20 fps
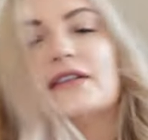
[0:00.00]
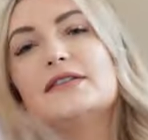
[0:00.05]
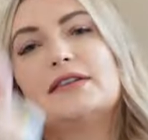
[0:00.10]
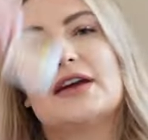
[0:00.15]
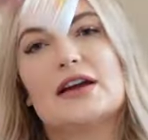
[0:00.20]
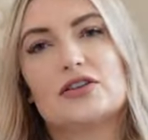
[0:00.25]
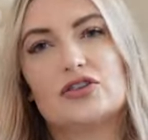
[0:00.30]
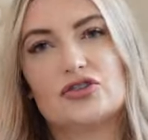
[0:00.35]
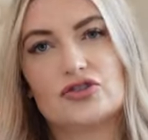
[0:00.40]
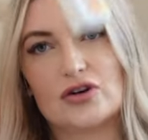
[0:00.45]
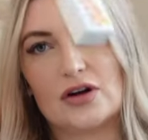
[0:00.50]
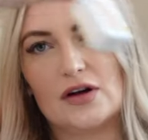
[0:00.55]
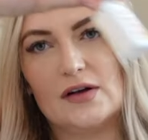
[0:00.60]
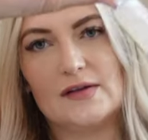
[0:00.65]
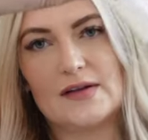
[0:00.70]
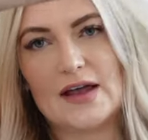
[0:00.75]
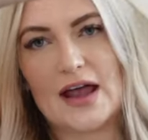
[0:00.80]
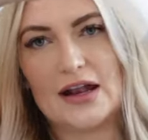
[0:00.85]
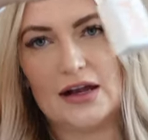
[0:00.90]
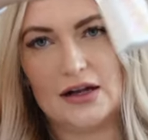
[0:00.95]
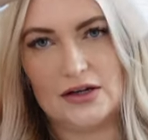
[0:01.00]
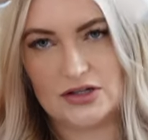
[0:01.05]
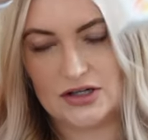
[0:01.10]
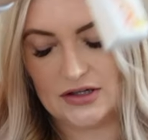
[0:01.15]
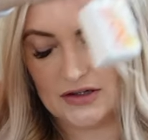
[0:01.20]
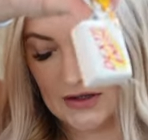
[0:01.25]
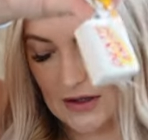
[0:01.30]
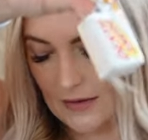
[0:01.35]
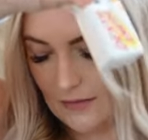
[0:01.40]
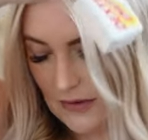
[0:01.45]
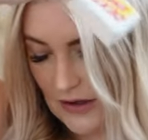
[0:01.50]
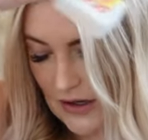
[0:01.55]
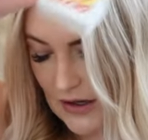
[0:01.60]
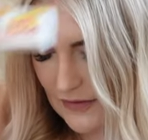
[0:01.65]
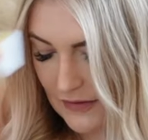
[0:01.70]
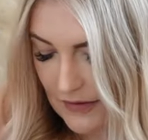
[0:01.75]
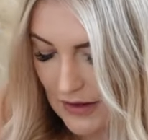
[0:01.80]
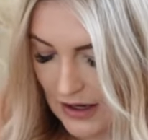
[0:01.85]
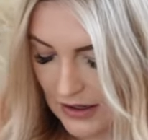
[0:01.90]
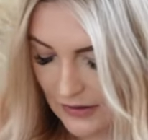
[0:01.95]
dextrose energy
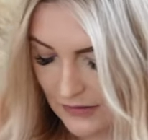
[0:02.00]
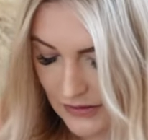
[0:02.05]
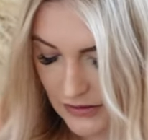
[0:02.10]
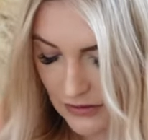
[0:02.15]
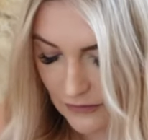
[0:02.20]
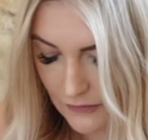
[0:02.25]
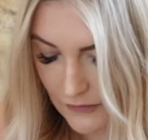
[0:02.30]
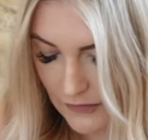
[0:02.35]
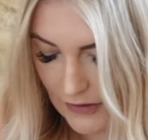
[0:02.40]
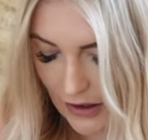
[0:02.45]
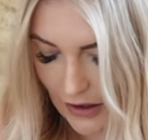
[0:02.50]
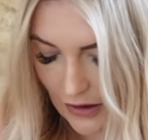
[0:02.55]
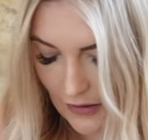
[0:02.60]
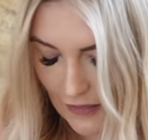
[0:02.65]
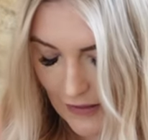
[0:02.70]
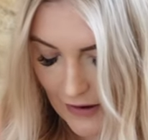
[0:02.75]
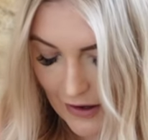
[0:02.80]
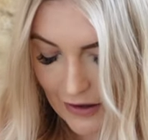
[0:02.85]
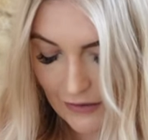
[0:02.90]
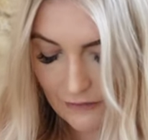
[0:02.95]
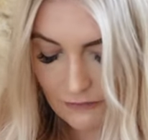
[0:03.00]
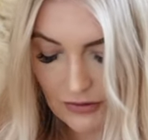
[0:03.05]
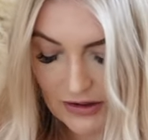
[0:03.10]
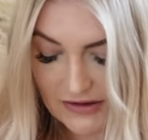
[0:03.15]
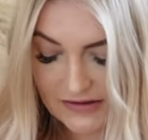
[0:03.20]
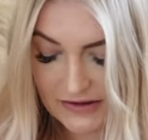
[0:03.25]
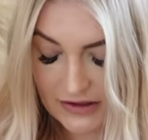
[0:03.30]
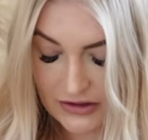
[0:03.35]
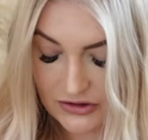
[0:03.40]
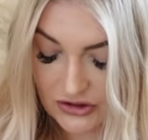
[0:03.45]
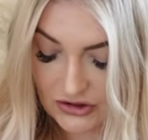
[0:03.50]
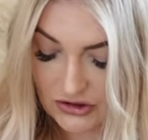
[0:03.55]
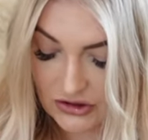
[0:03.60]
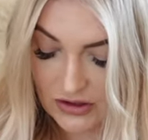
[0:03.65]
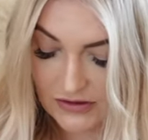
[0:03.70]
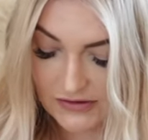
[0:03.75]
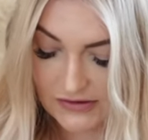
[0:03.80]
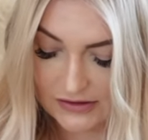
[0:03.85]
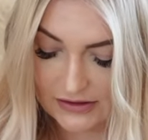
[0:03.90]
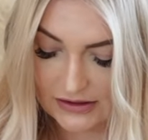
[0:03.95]
tablets, and something that I've recently just
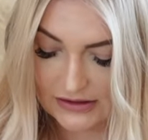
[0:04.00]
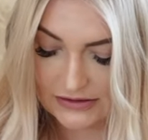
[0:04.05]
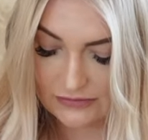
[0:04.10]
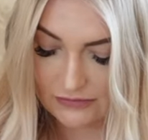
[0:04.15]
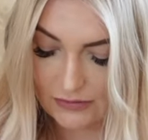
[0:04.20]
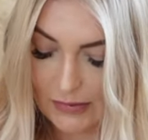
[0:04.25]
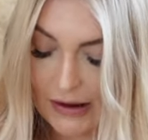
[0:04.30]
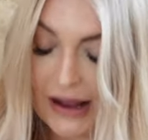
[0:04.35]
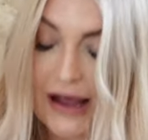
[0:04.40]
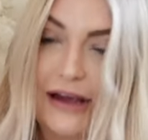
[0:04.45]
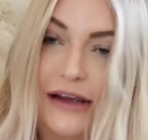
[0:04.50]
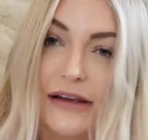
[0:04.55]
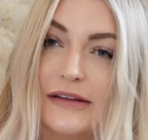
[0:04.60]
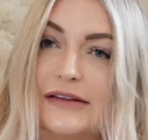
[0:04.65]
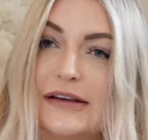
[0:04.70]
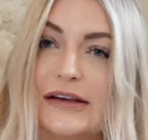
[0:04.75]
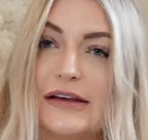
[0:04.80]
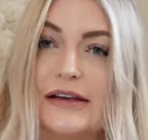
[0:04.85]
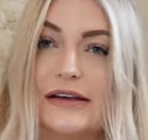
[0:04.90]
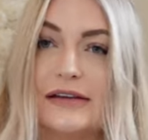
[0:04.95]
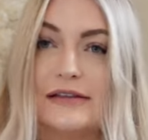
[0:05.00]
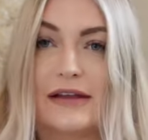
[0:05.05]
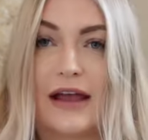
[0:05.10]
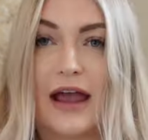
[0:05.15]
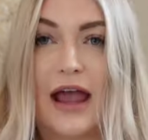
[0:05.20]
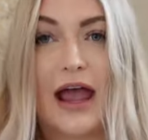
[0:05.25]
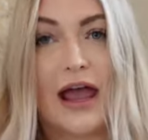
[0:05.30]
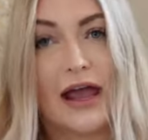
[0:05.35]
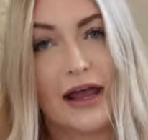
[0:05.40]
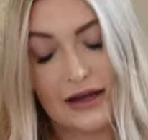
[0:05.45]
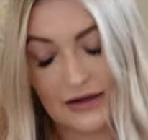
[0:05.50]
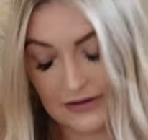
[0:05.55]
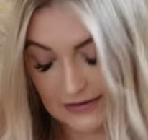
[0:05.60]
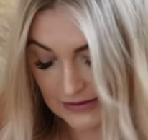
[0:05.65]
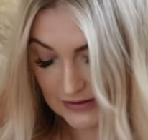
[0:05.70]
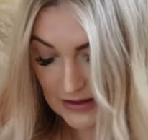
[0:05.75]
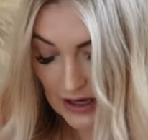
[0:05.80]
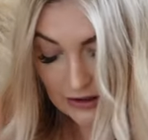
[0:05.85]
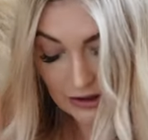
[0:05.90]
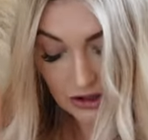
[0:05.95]
used and need to replace is a
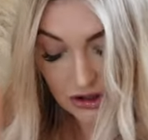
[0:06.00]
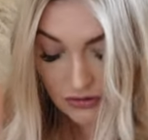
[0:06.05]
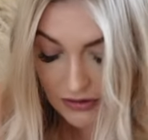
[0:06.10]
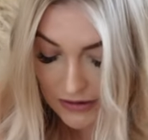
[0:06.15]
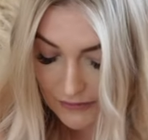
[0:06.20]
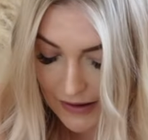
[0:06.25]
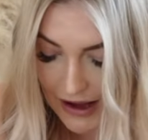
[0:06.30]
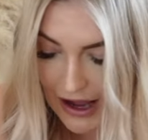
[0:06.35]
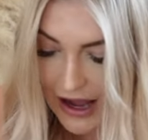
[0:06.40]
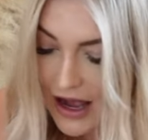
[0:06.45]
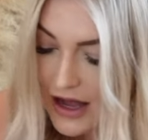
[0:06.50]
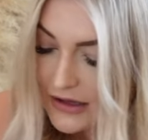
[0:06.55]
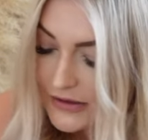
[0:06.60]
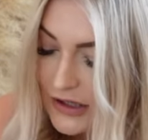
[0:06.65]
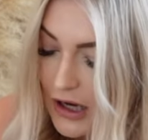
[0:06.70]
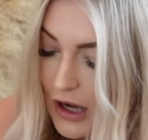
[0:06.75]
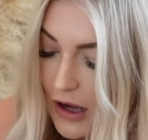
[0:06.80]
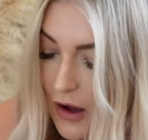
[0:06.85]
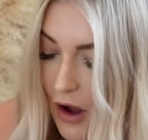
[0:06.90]
sanitary pad.